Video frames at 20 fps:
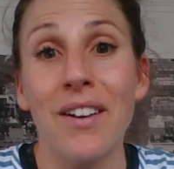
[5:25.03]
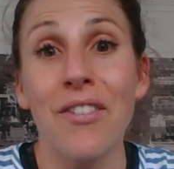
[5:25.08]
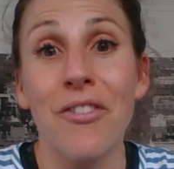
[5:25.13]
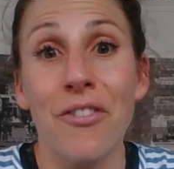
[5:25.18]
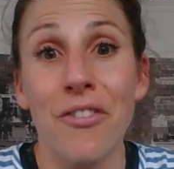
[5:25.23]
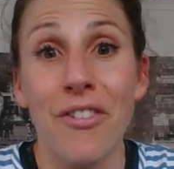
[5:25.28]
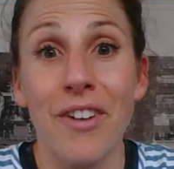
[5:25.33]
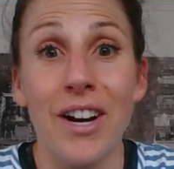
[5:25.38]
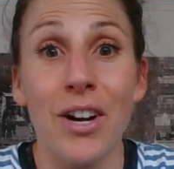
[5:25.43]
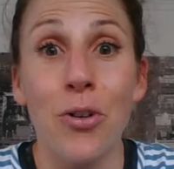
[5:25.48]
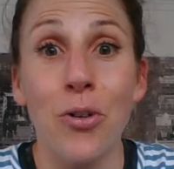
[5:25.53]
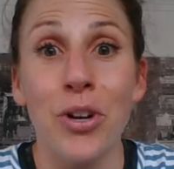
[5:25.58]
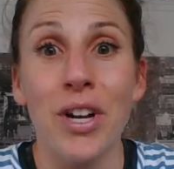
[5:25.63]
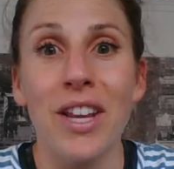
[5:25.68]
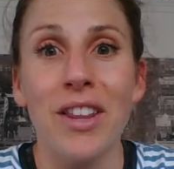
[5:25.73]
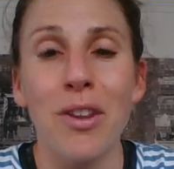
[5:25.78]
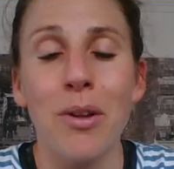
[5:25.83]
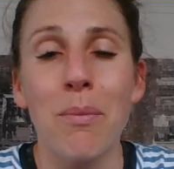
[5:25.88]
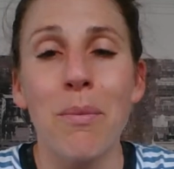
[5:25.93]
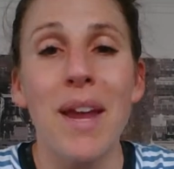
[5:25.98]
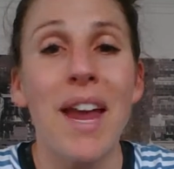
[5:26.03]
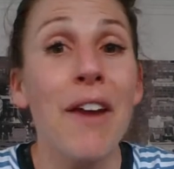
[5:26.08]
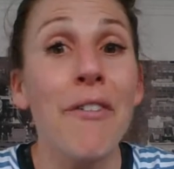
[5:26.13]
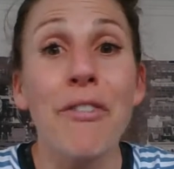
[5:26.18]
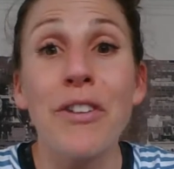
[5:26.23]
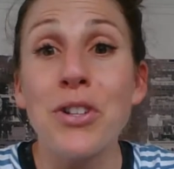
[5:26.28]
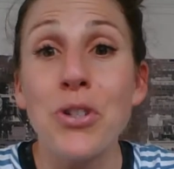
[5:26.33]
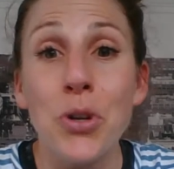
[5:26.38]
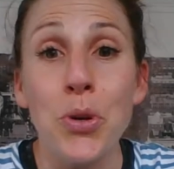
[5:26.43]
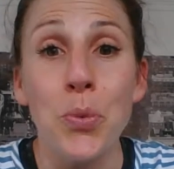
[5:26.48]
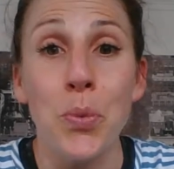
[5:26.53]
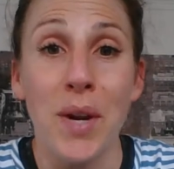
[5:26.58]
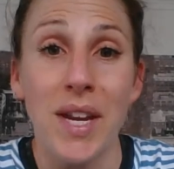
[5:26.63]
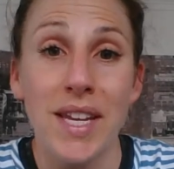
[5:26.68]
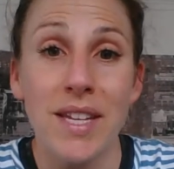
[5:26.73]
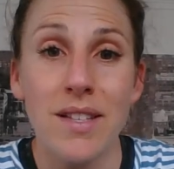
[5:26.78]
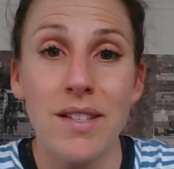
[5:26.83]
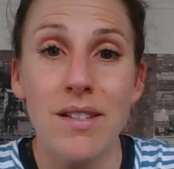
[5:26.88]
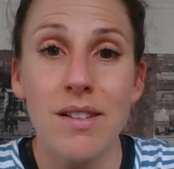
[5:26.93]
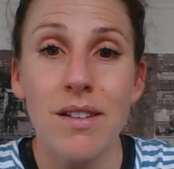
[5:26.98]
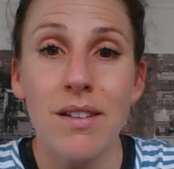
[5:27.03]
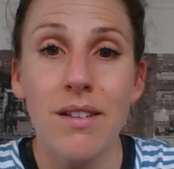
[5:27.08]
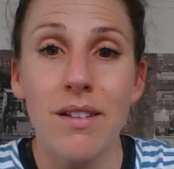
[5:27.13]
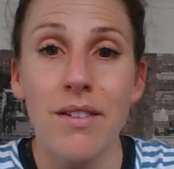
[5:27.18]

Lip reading: recording them every 2 weeks.